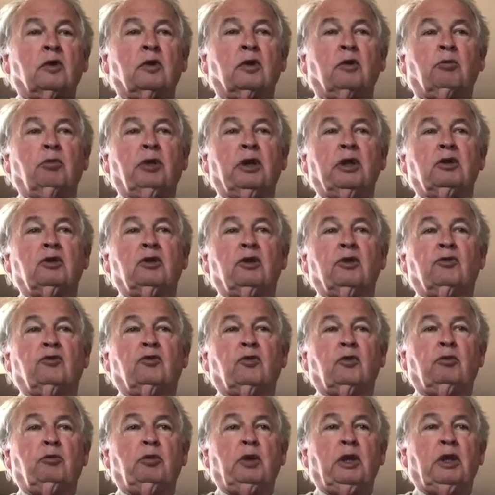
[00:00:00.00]
pitches
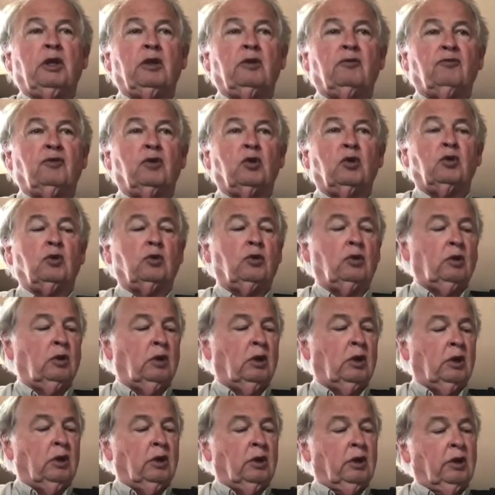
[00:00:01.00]
would be if you
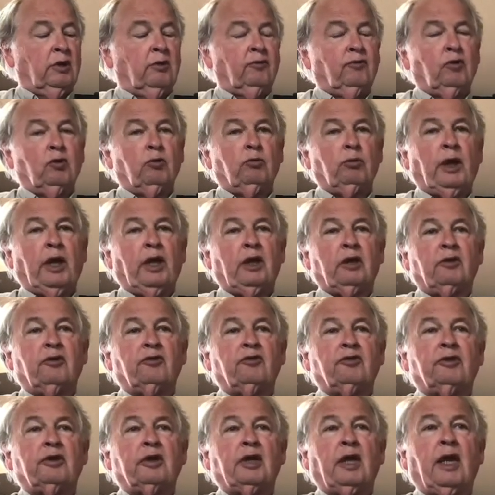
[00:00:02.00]
made a
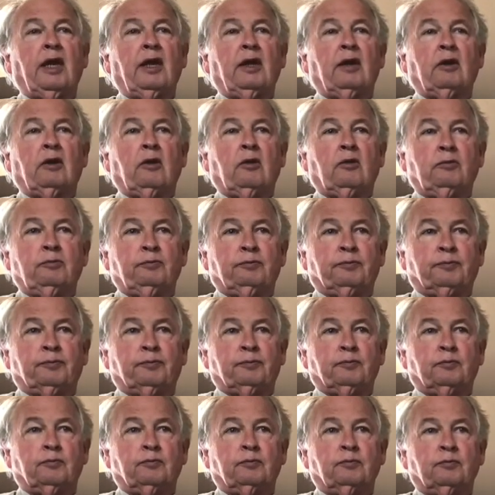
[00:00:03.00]
scale.
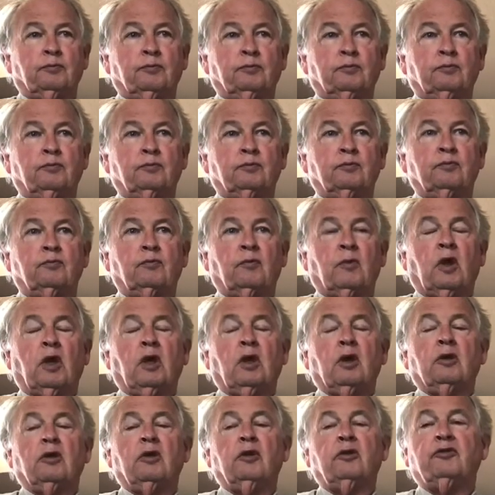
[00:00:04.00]

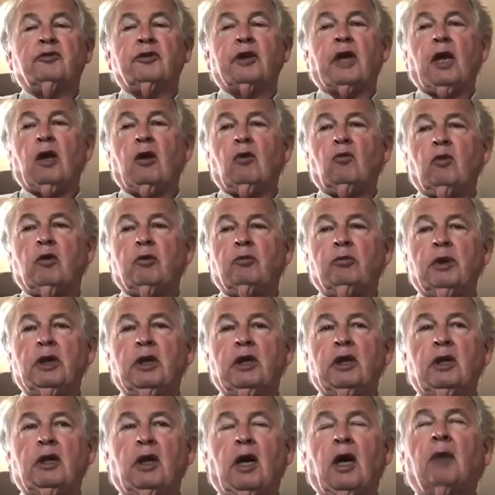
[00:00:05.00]
The scale would be,